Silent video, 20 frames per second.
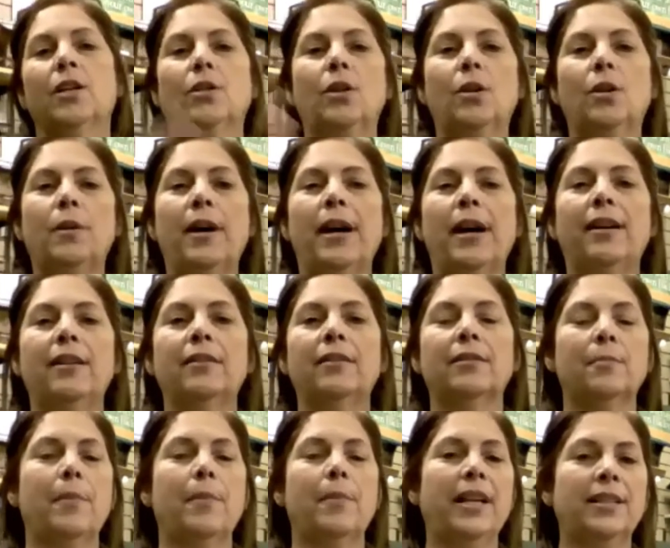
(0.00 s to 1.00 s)
go
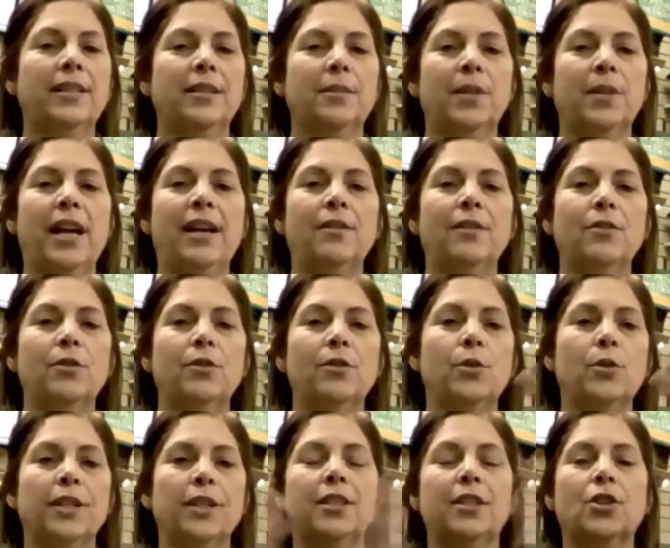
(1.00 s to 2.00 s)
out, make some loud
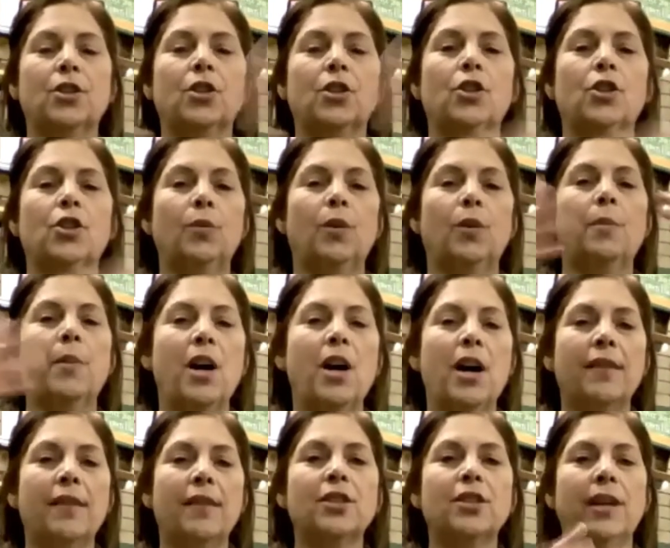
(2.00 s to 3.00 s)
noises, shoo them
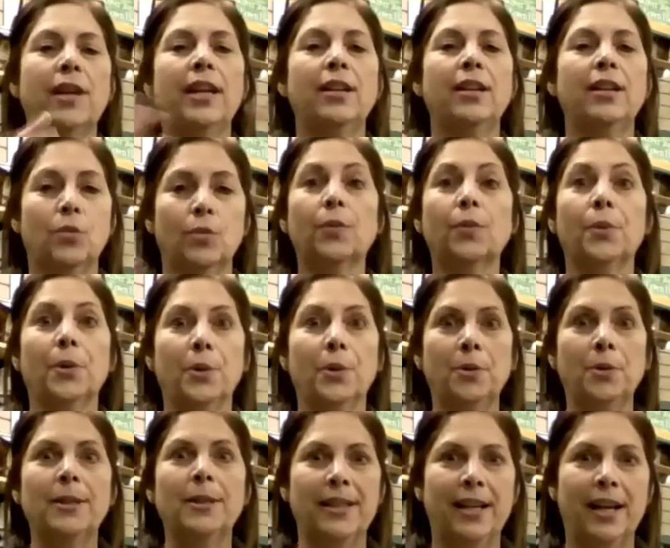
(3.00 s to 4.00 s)
off so they don't
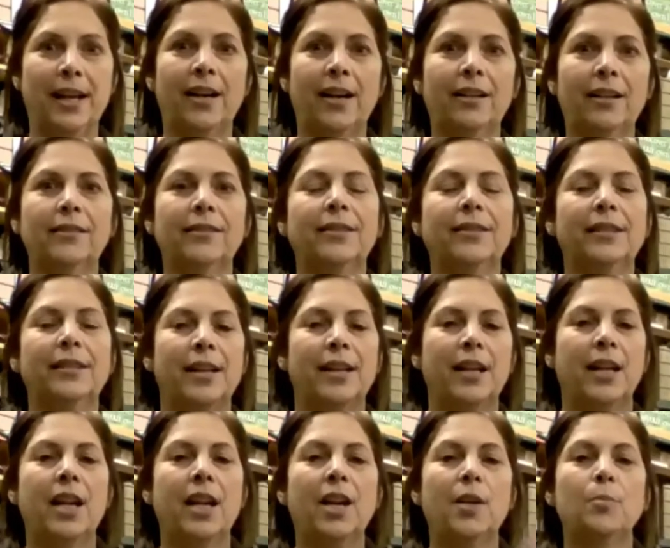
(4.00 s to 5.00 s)
roost there
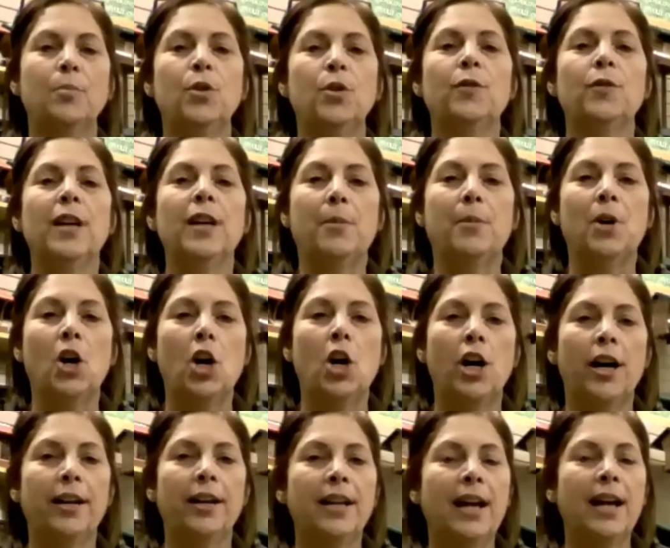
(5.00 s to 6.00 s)
and move them
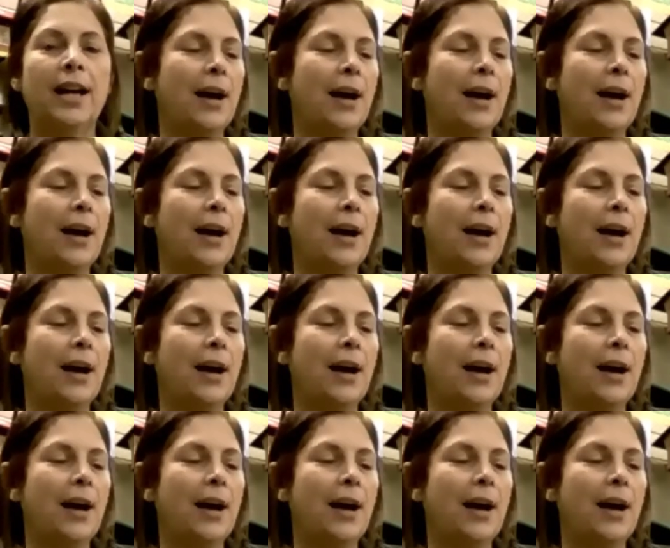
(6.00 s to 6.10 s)
on.